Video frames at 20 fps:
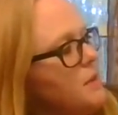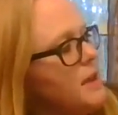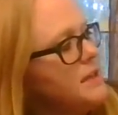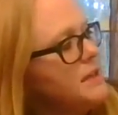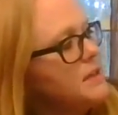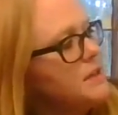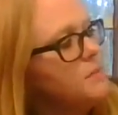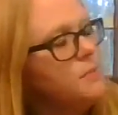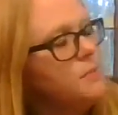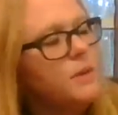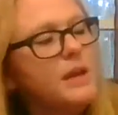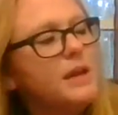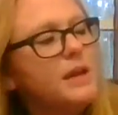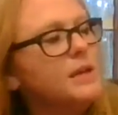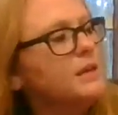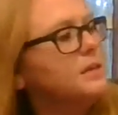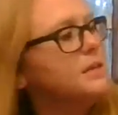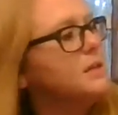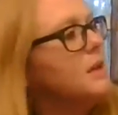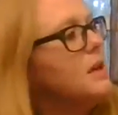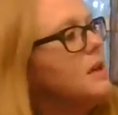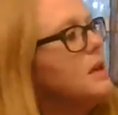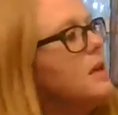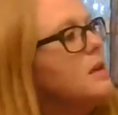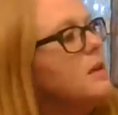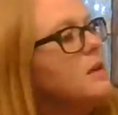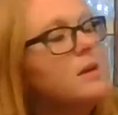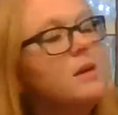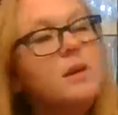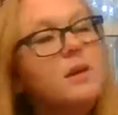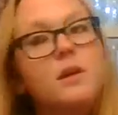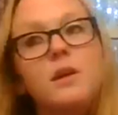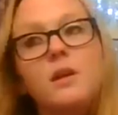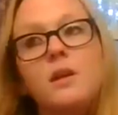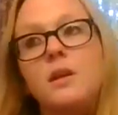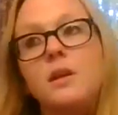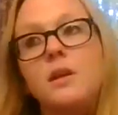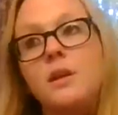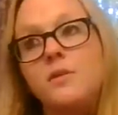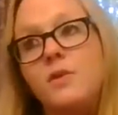place to place.
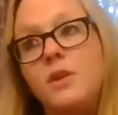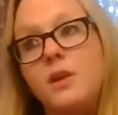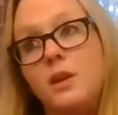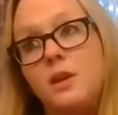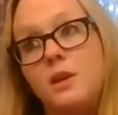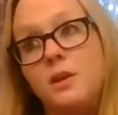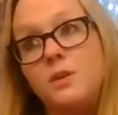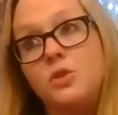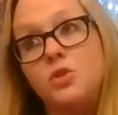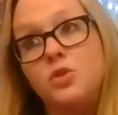Olivia.